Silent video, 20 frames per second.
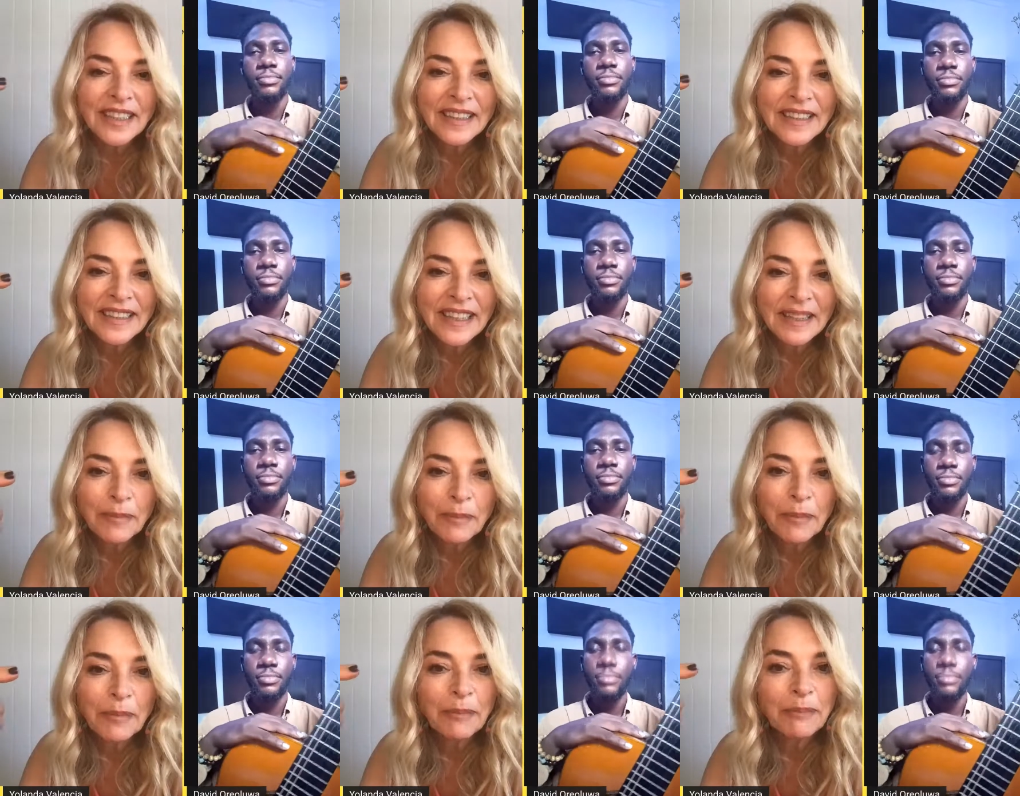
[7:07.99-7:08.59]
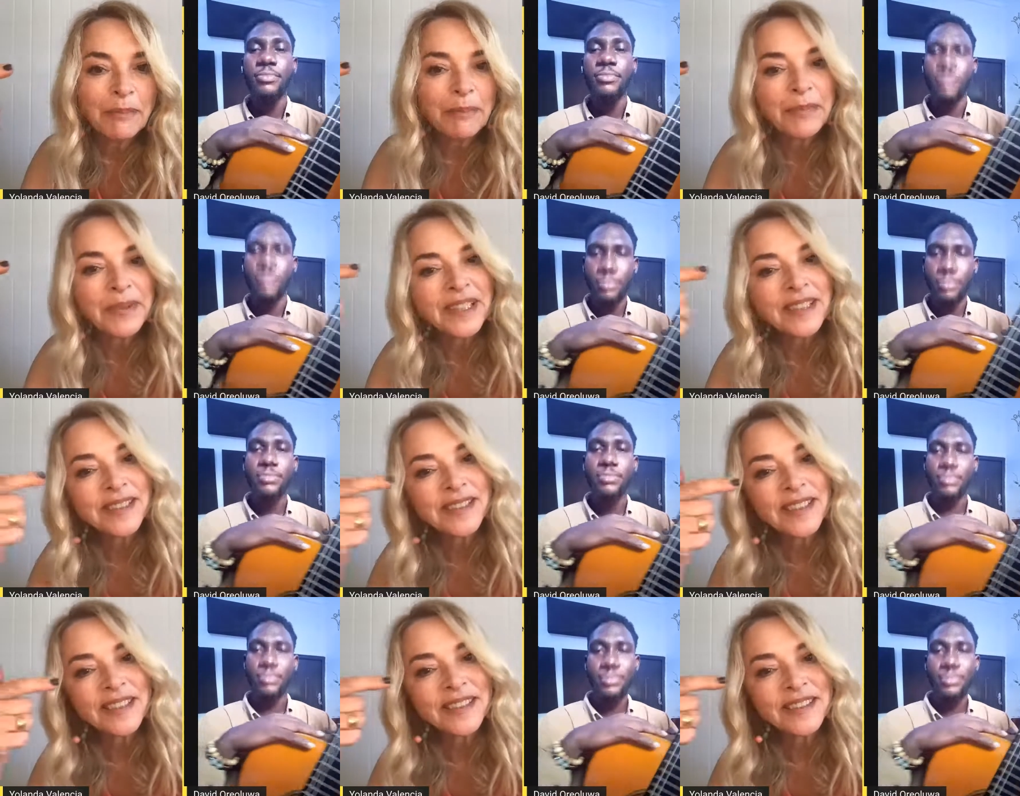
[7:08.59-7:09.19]
Speaker 1: The mm-hmm.
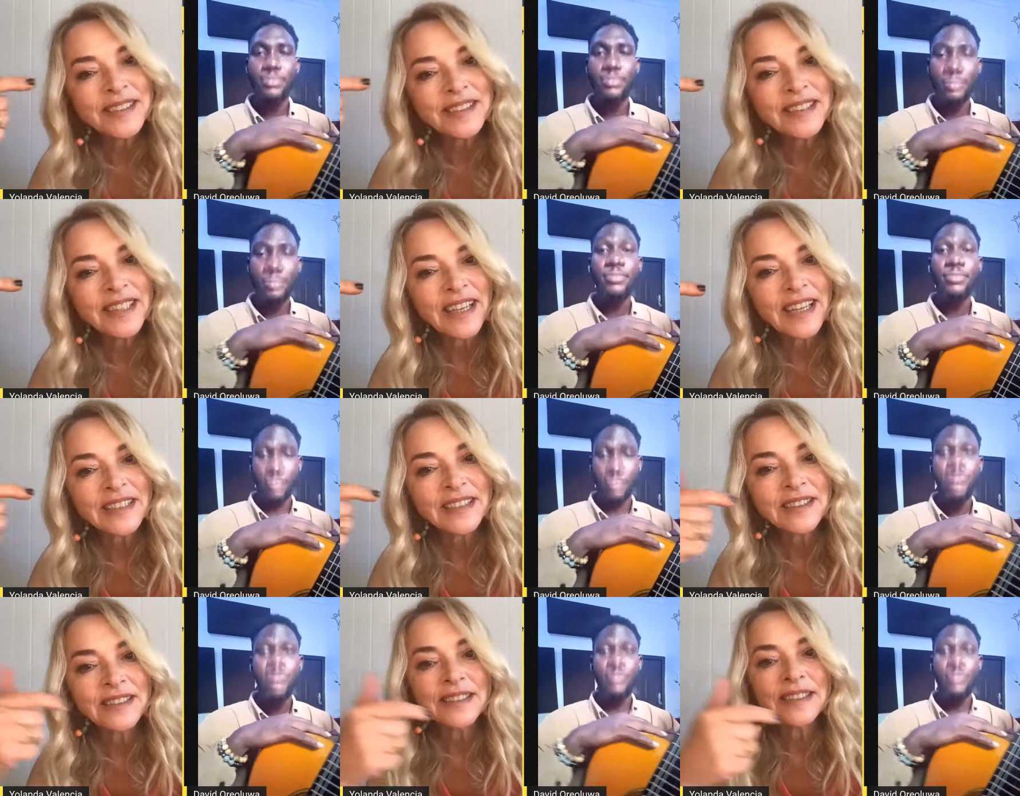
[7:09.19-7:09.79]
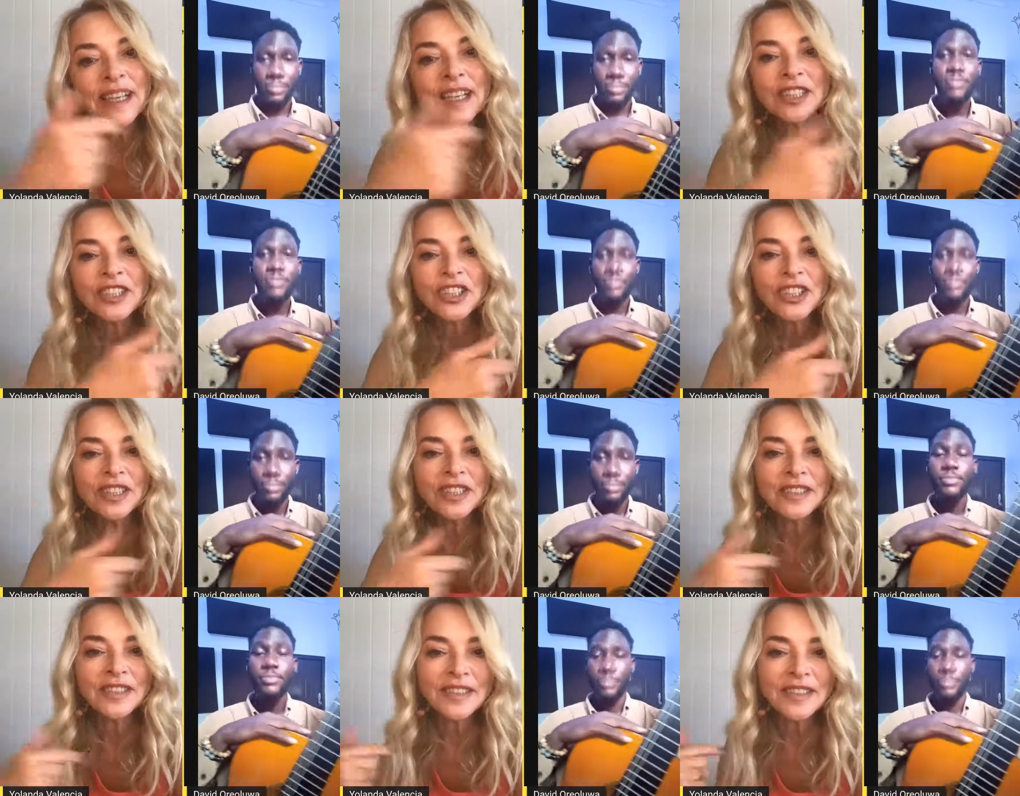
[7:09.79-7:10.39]
pieces mm-hmm. that
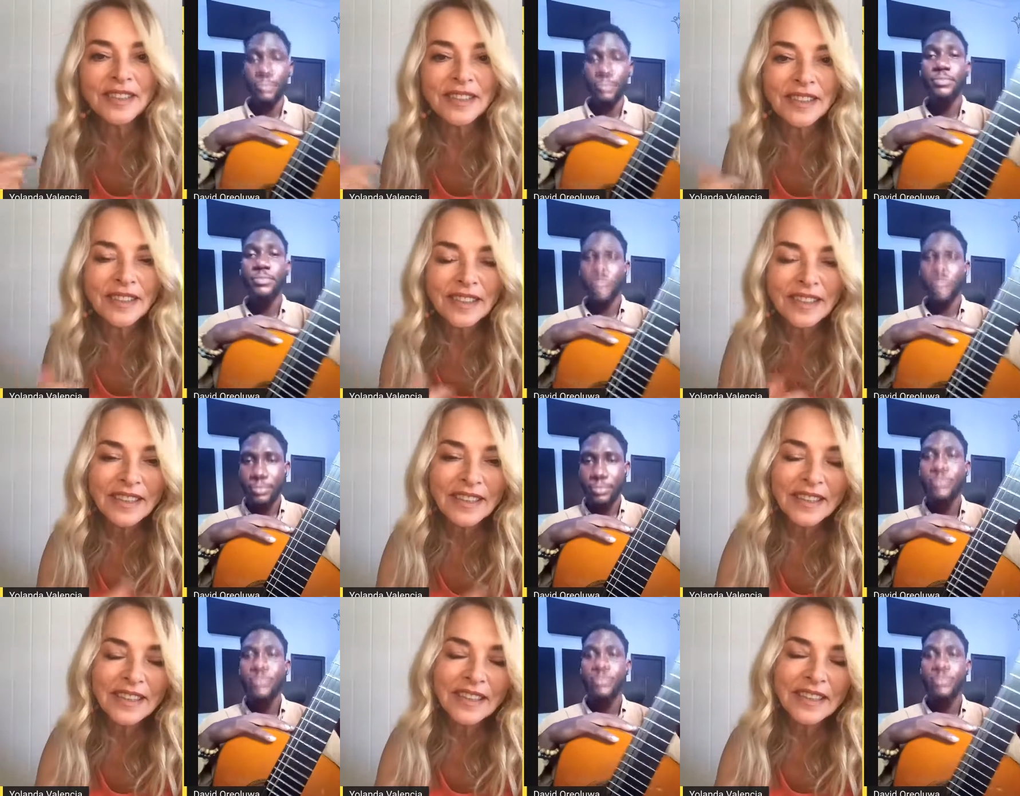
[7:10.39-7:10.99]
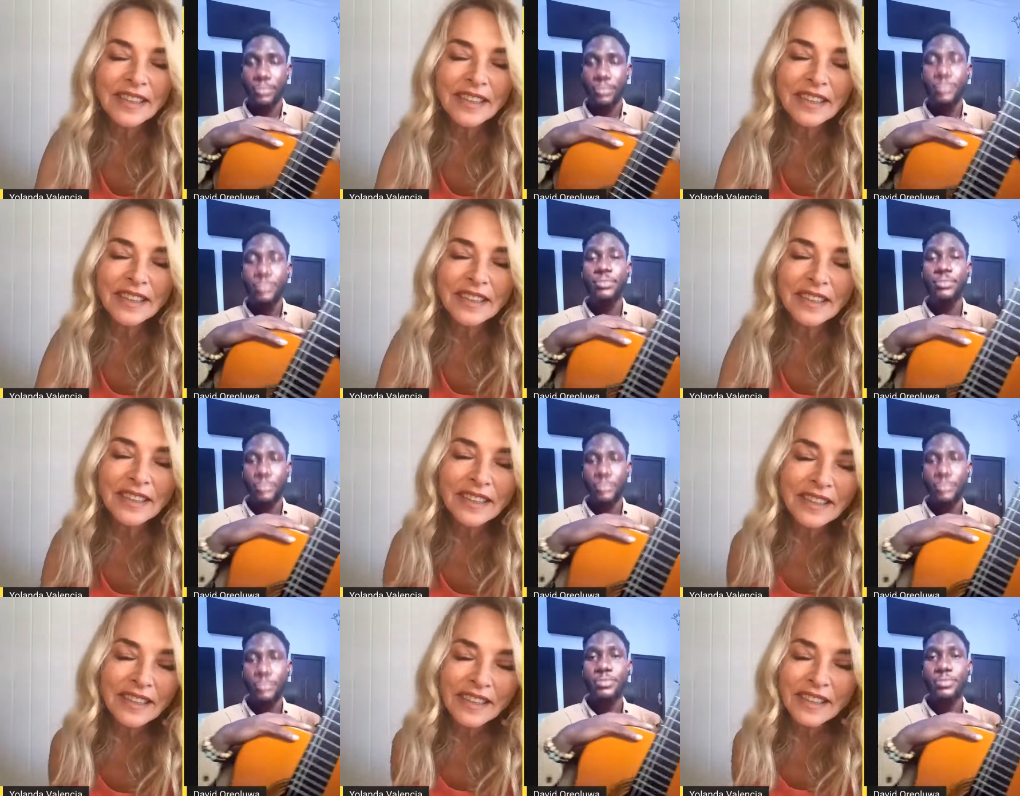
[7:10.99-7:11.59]
touches
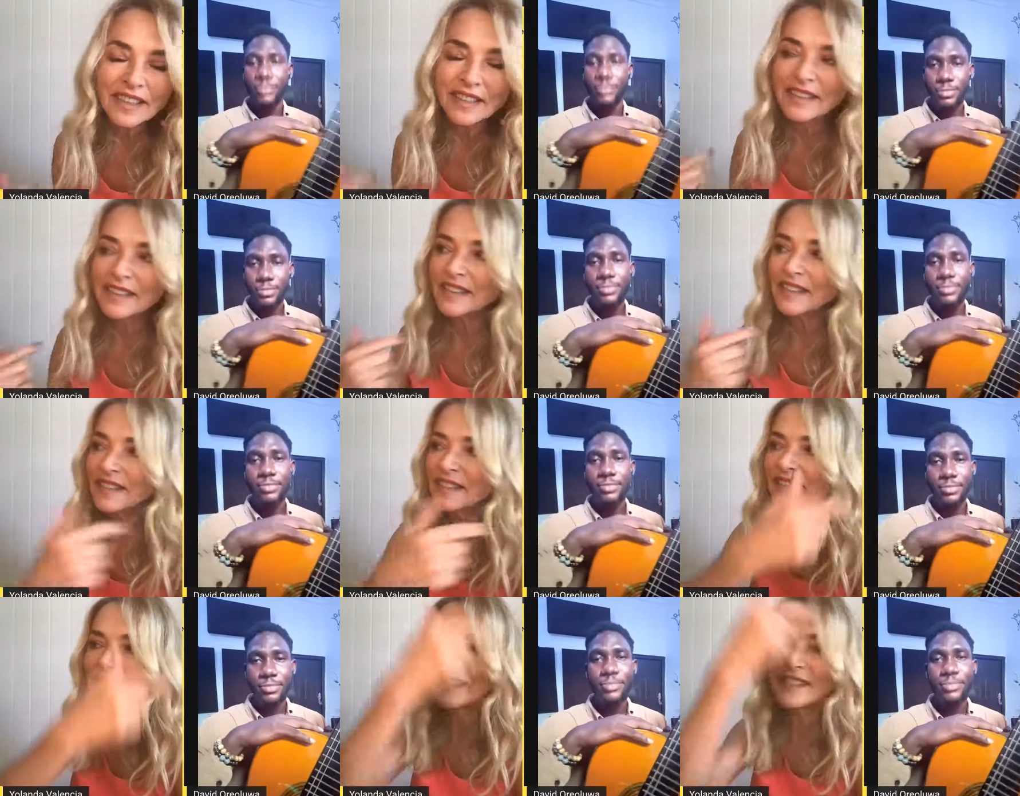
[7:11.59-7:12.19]
mm-hmm. in,